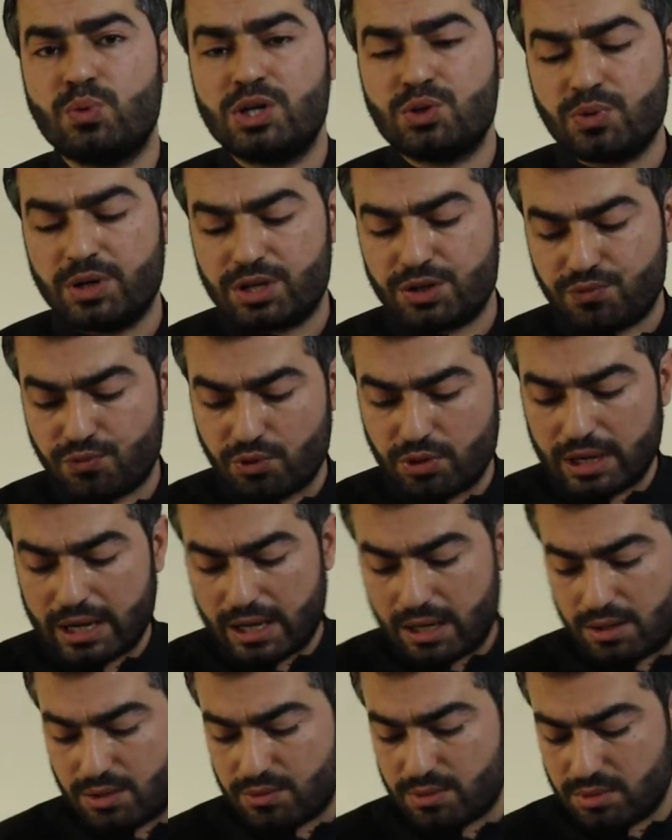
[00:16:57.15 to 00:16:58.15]
124
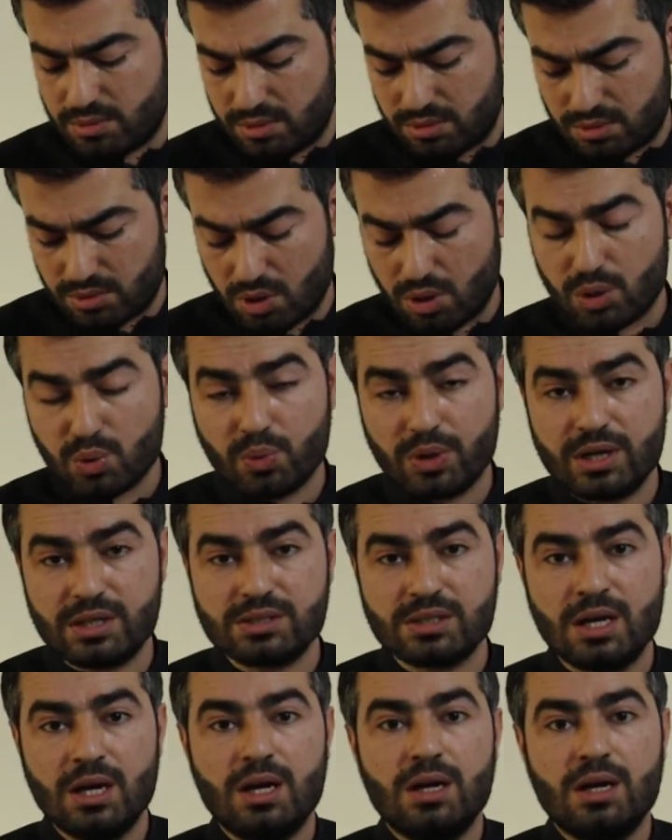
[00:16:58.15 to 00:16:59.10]
and onwards.